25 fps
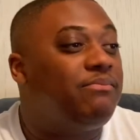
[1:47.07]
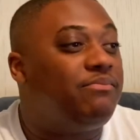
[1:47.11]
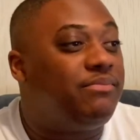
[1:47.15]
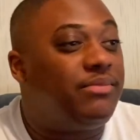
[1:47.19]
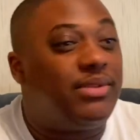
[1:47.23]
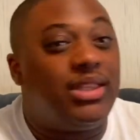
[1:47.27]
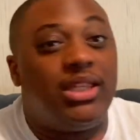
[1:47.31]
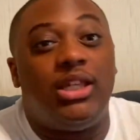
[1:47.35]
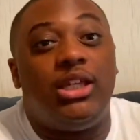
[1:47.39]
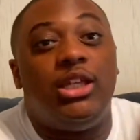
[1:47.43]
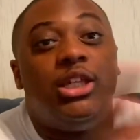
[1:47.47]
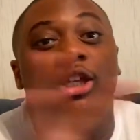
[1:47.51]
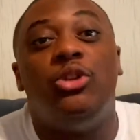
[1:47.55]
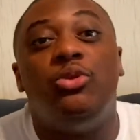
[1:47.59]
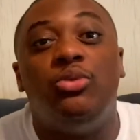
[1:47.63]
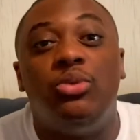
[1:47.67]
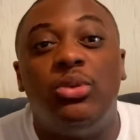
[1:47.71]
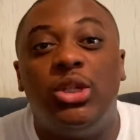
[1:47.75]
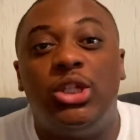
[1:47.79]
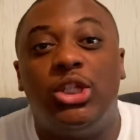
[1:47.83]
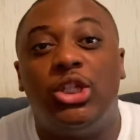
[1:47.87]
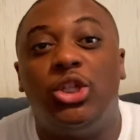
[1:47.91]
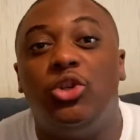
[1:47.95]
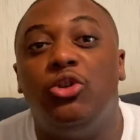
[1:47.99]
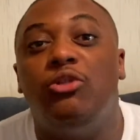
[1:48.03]
you
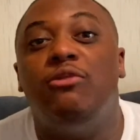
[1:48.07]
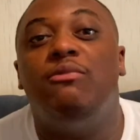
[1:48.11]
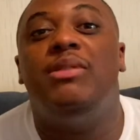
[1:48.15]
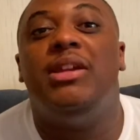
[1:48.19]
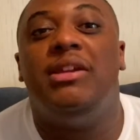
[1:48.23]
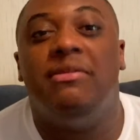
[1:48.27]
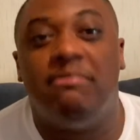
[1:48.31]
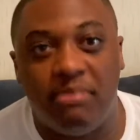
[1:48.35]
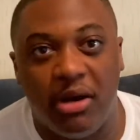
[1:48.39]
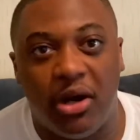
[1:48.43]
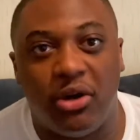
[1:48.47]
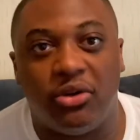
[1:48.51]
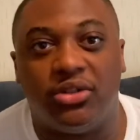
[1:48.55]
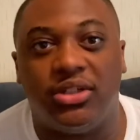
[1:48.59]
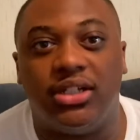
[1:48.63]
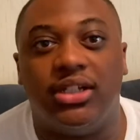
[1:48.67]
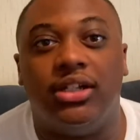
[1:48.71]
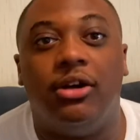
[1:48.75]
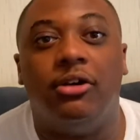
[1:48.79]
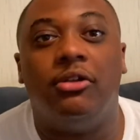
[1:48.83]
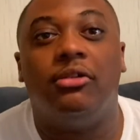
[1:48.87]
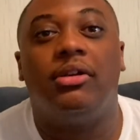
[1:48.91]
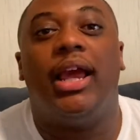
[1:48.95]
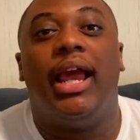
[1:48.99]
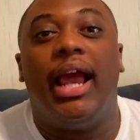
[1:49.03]
to be person.
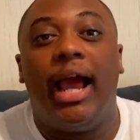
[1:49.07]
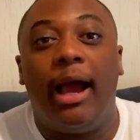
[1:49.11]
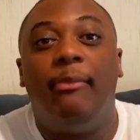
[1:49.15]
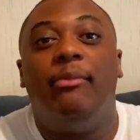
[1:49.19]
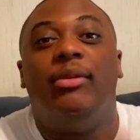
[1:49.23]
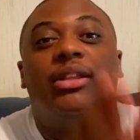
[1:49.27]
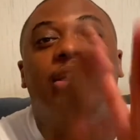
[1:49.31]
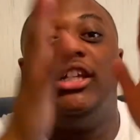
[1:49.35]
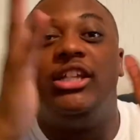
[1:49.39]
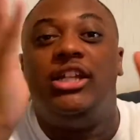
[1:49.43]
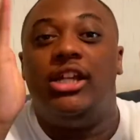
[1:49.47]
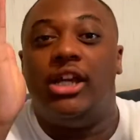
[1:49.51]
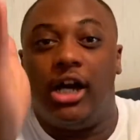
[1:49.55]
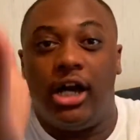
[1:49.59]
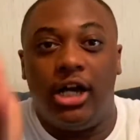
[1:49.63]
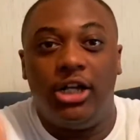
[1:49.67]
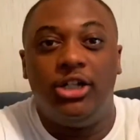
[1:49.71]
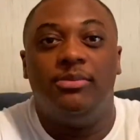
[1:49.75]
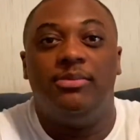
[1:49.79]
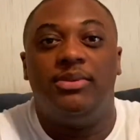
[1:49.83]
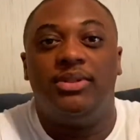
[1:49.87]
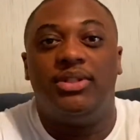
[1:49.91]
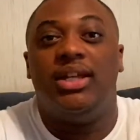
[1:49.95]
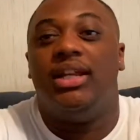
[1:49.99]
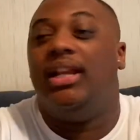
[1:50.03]
Okay, I'm gonna tell you
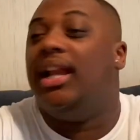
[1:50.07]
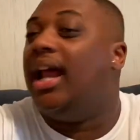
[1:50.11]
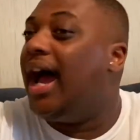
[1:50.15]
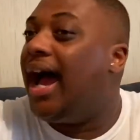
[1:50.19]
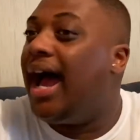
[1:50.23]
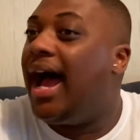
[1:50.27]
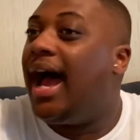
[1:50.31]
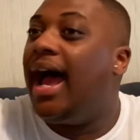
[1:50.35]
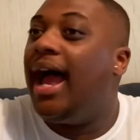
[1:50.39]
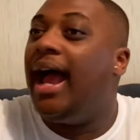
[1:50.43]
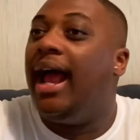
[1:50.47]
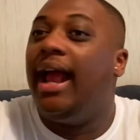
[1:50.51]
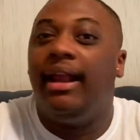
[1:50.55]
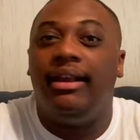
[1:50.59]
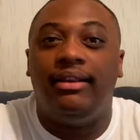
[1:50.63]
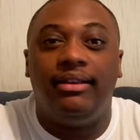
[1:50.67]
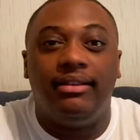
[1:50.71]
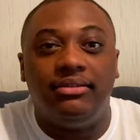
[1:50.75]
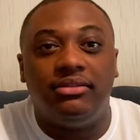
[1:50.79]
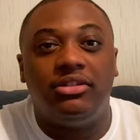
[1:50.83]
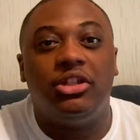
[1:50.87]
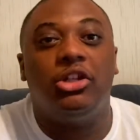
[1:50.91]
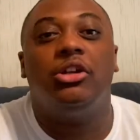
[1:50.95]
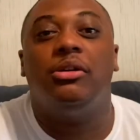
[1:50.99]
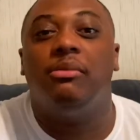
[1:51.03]
100%. I
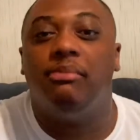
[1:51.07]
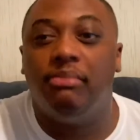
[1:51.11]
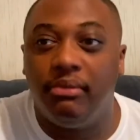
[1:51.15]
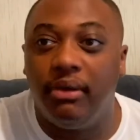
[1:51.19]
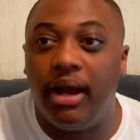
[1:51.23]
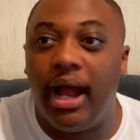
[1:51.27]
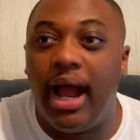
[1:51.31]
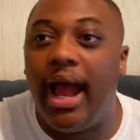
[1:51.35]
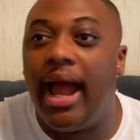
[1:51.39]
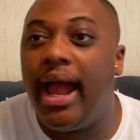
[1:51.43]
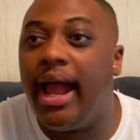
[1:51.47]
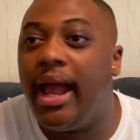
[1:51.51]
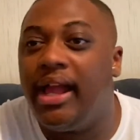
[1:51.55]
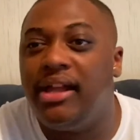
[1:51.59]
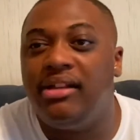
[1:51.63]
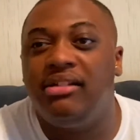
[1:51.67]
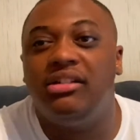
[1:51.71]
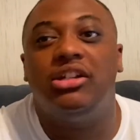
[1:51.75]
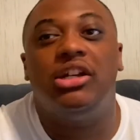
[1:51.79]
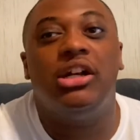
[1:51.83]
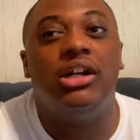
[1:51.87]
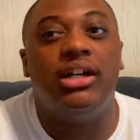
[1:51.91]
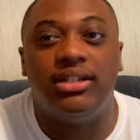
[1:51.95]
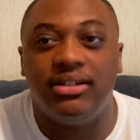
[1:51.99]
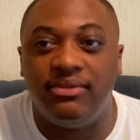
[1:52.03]
took a, I
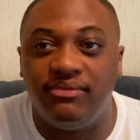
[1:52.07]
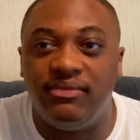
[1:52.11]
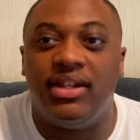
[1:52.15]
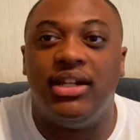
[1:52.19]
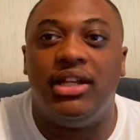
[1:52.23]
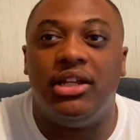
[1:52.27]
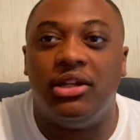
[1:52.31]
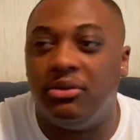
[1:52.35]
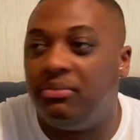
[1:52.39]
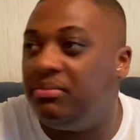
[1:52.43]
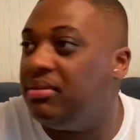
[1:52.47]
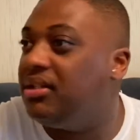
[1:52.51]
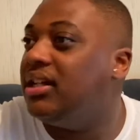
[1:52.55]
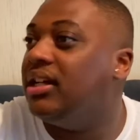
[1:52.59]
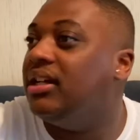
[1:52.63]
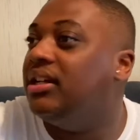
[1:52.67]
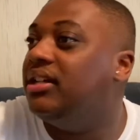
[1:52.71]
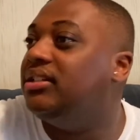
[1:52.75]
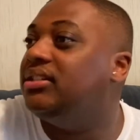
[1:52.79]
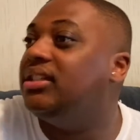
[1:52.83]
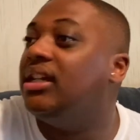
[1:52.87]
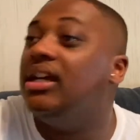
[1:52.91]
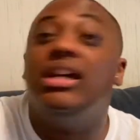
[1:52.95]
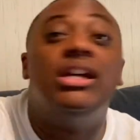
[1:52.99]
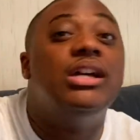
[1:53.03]
cut the video
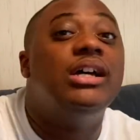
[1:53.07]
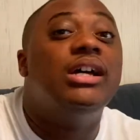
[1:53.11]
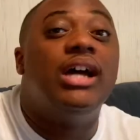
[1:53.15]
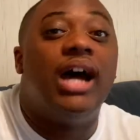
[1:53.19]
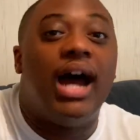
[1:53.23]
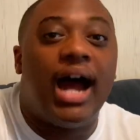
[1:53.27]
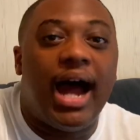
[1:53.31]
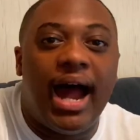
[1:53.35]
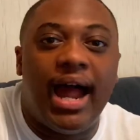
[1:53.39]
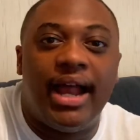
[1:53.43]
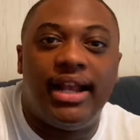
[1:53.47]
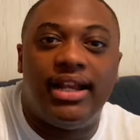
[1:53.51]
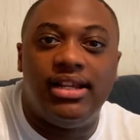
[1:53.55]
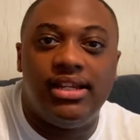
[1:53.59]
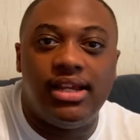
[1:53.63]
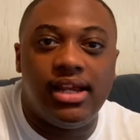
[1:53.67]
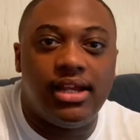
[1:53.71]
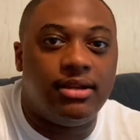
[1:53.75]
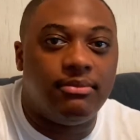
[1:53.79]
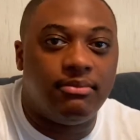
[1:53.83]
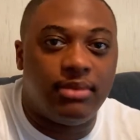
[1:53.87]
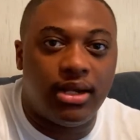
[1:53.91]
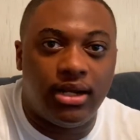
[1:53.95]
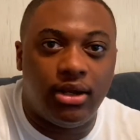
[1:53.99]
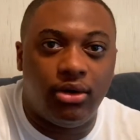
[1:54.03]
because I had to dig
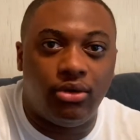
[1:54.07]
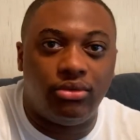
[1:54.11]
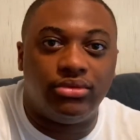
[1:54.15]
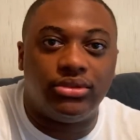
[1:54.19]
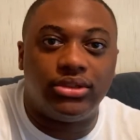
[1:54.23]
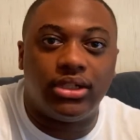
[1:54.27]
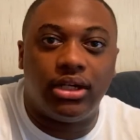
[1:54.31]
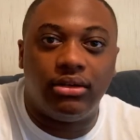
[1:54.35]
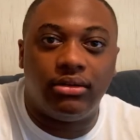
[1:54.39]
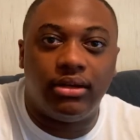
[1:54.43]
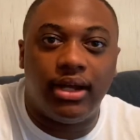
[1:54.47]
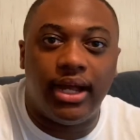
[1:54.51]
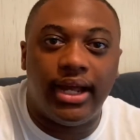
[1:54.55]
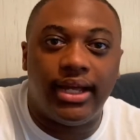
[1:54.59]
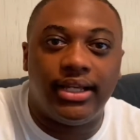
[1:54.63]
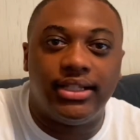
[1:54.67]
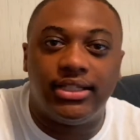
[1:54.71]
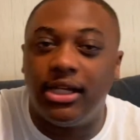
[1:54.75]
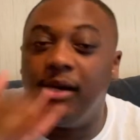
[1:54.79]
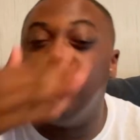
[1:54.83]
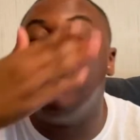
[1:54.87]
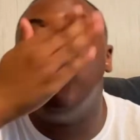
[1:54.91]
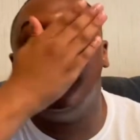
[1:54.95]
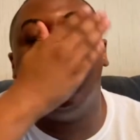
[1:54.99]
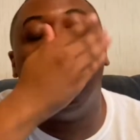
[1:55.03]
in my nose. Okay,
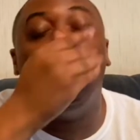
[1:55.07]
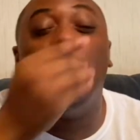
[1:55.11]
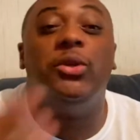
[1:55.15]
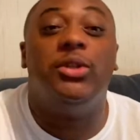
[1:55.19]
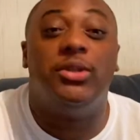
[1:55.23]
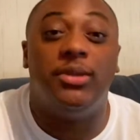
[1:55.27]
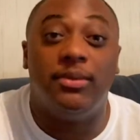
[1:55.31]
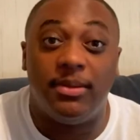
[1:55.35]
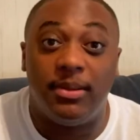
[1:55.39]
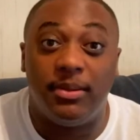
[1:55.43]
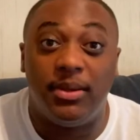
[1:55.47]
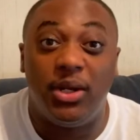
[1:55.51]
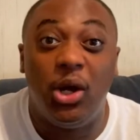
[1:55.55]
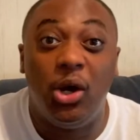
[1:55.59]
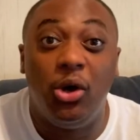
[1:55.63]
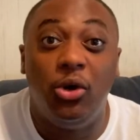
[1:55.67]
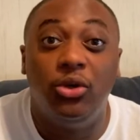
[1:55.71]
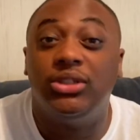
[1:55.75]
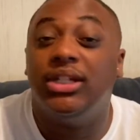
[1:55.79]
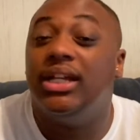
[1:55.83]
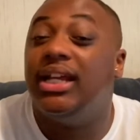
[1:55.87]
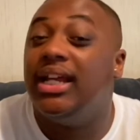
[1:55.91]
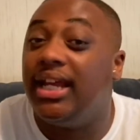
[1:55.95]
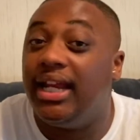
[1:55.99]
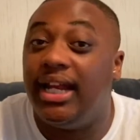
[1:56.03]
something was in the nose,
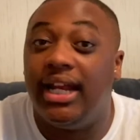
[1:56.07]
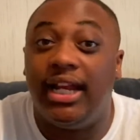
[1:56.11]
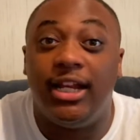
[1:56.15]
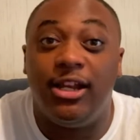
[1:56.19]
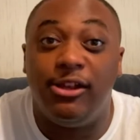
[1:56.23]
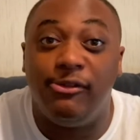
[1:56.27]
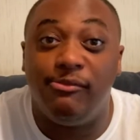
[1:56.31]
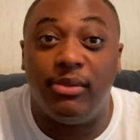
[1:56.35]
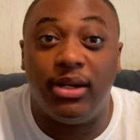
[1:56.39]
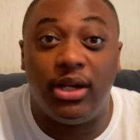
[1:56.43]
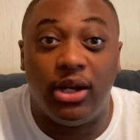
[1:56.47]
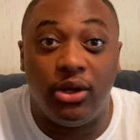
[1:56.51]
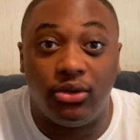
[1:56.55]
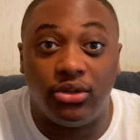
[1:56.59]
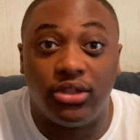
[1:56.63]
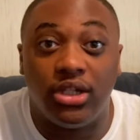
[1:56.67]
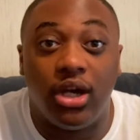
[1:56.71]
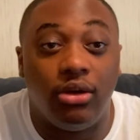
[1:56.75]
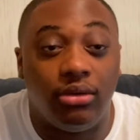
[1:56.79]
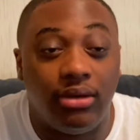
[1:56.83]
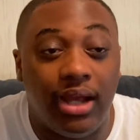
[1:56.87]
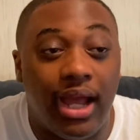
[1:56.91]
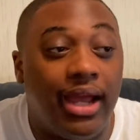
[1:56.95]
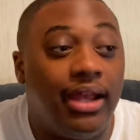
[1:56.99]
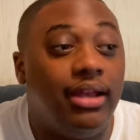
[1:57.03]
and I dig my nose.
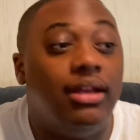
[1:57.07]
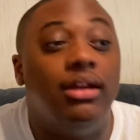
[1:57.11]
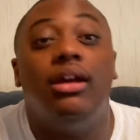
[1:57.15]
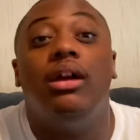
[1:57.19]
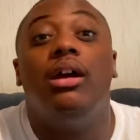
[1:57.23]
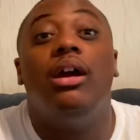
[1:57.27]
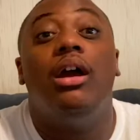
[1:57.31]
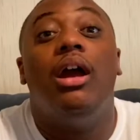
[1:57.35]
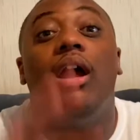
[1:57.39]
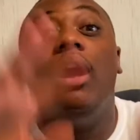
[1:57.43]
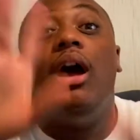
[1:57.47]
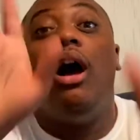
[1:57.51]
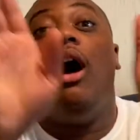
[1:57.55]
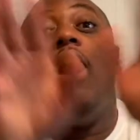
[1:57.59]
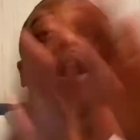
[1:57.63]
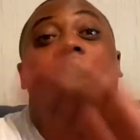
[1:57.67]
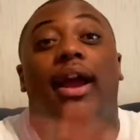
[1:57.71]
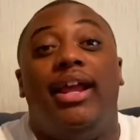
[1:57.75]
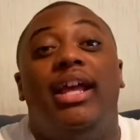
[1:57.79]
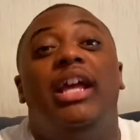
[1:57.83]
Okay, all right,